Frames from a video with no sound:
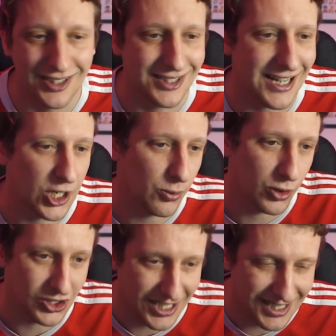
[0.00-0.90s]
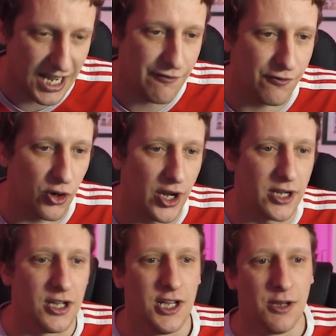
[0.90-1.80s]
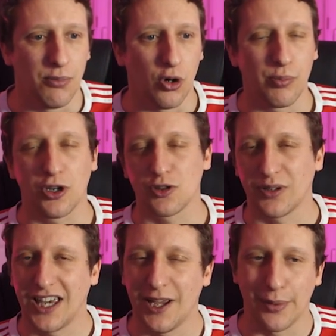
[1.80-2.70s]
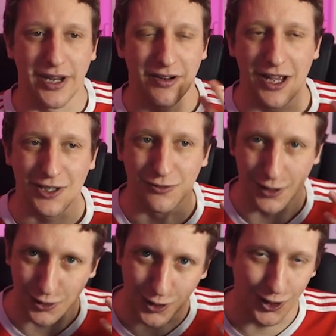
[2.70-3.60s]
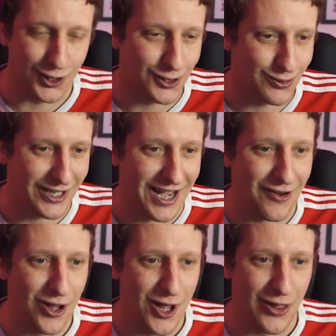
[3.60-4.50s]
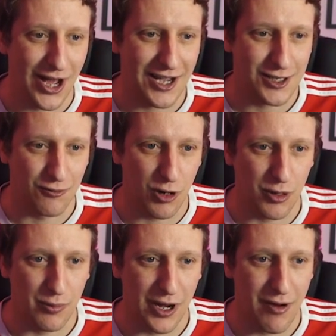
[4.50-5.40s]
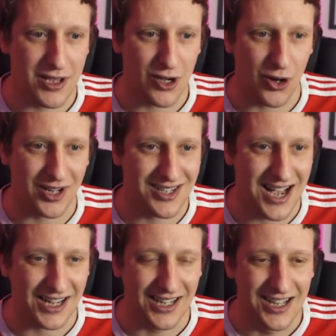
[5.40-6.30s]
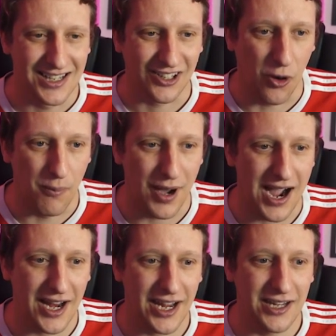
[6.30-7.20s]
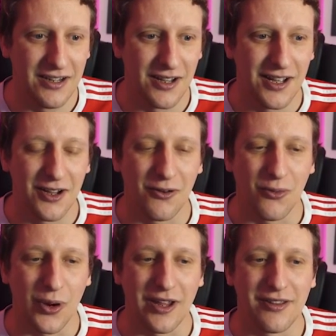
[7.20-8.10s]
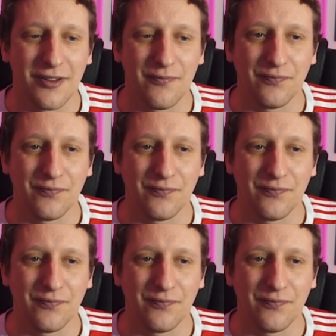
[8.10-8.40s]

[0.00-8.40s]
to Saka because he's left-footed, but because we're keeping it as close as we can, that is the Robert Pires on attack, combining with